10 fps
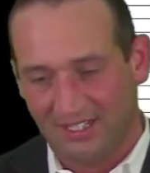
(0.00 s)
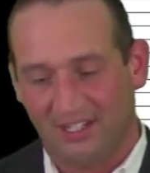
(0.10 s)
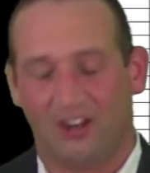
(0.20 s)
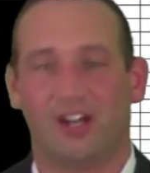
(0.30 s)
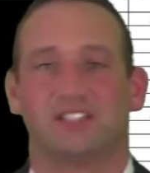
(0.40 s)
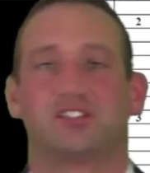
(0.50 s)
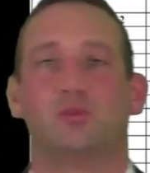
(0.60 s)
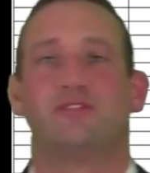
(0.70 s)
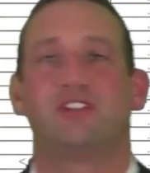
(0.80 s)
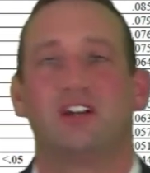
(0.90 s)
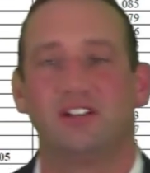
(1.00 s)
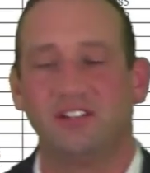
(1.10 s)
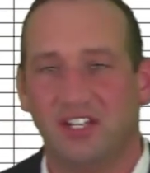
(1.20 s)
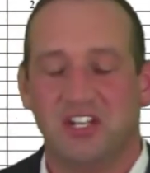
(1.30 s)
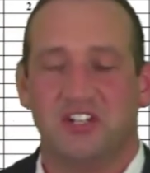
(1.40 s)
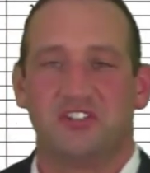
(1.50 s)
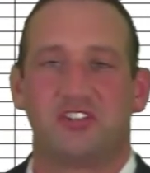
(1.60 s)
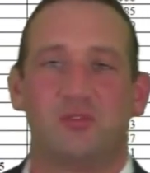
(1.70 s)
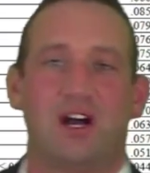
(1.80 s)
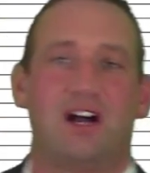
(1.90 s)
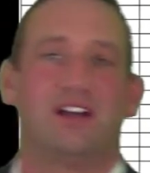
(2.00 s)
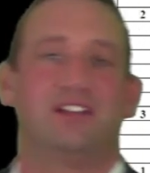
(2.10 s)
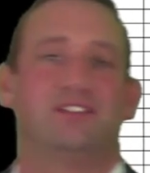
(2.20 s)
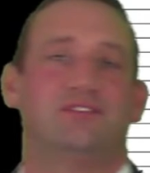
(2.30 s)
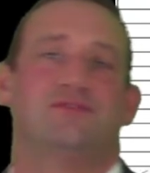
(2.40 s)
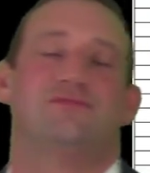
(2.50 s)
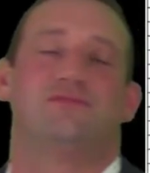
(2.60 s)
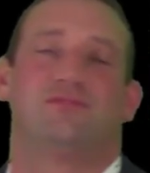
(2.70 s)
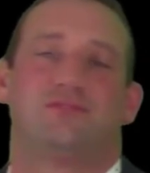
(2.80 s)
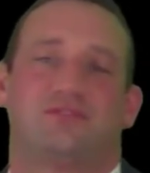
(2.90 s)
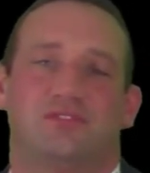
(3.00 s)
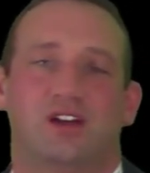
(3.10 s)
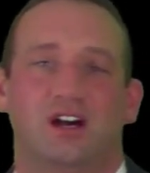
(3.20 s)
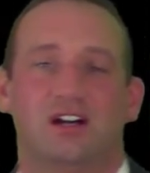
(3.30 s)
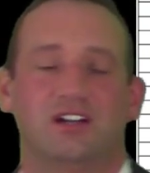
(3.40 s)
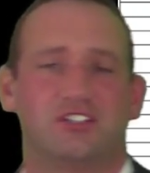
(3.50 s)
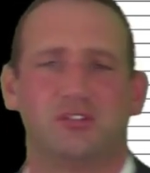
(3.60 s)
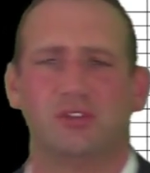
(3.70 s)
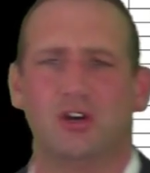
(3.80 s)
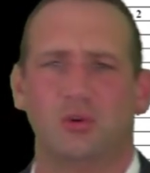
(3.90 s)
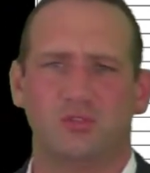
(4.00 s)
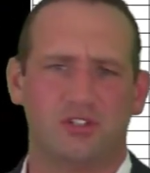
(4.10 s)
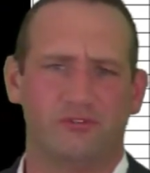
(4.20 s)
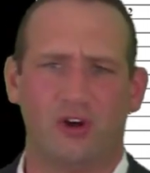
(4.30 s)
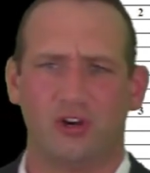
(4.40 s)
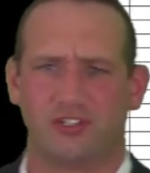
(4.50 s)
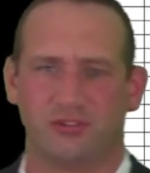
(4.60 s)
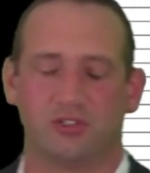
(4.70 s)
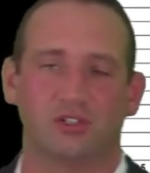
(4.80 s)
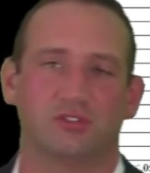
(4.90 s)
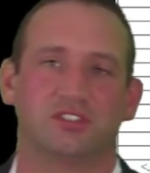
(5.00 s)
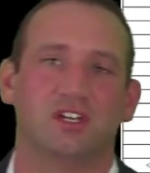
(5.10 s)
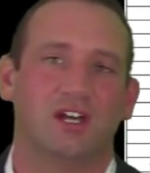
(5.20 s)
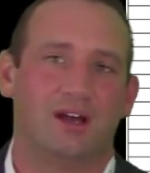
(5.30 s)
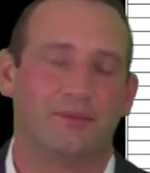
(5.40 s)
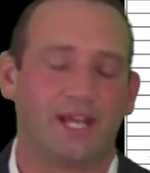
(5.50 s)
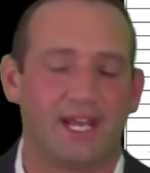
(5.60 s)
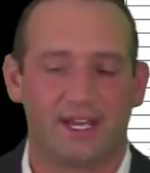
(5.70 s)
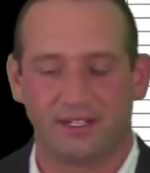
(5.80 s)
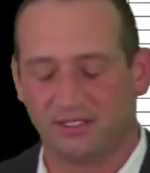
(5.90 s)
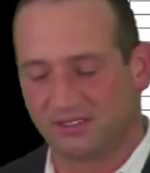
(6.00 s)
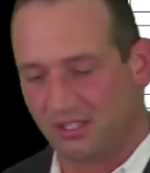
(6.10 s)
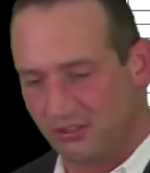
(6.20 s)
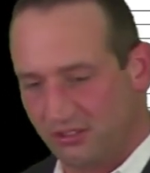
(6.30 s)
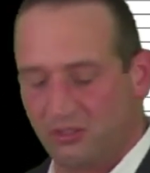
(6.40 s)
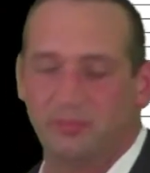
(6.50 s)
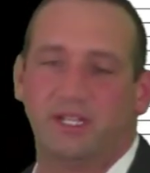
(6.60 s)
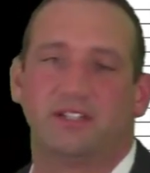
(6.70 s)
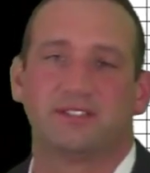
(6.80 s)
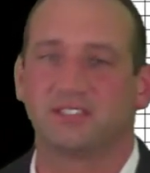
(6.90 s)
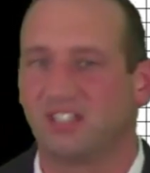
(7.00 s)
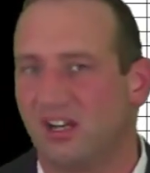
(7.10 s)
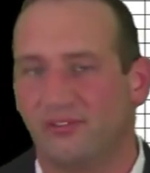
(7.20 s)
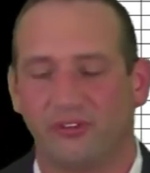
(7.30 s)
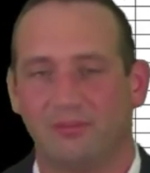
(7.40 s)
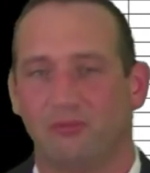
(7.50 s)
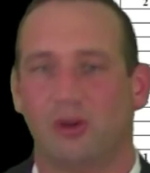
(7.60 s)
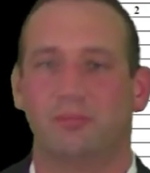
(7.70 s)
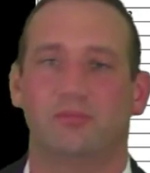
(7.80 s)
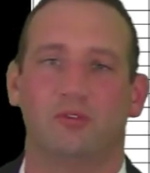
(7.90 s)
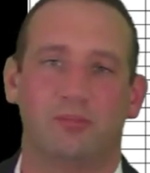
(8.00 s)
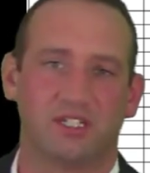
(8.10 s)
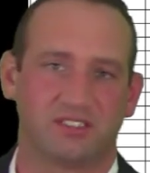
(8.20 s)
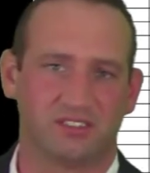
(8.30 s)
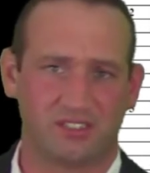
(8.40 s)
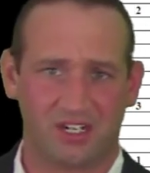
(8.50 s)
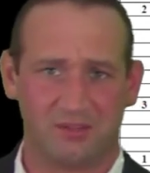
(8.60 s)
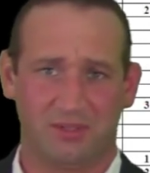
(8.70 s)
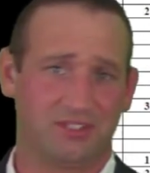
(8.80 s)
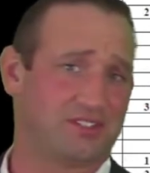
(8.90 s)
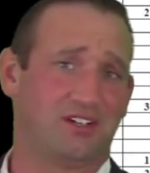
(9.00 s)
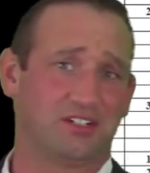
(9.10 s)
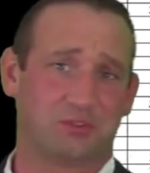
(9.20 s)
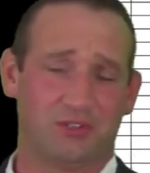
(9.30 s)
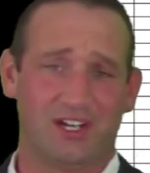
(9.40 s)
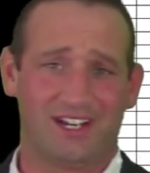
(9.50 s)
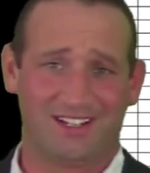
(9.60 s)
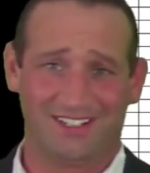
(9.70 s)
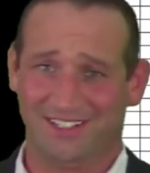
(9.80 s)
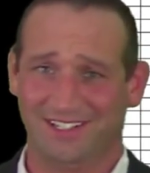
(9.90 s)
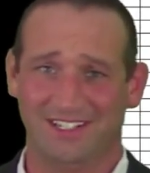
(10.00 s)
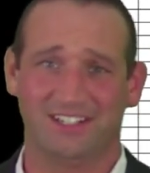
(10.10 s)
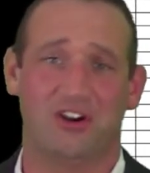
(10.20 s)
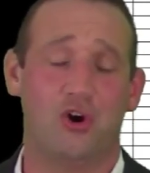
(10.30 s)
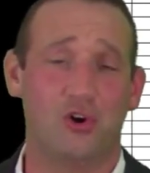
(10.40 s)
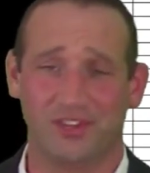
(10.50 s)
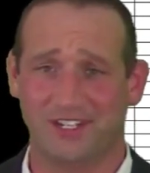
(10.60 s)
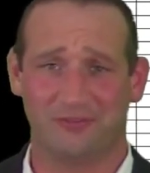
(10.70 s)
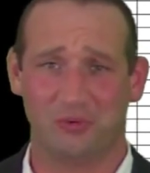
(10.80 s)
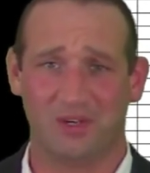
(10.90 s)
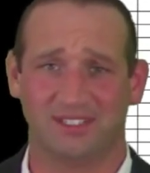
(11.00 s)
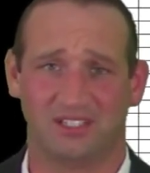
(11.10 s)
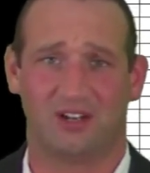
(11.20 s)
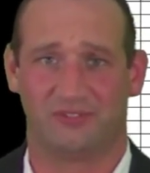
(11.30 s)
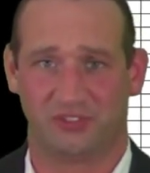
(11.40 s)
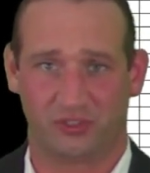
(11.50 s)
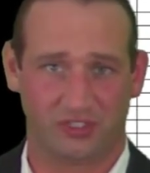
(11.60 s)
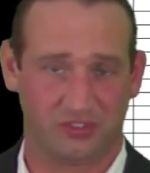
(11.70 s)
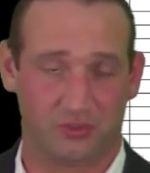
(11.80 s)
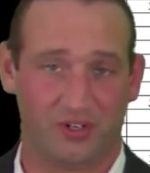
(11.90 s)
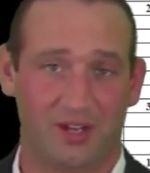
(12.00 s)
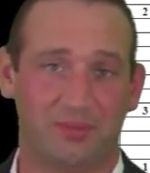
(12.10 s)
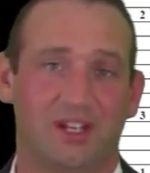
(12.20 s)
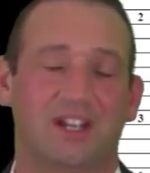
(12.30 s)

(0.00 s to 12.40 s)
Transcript: All right, so we've done too high, too low, too far, too close. I'm going to add in this other little bit. It doesn't come from the robustness study, but as long as we're adding in all the different ways the officer can screw it up,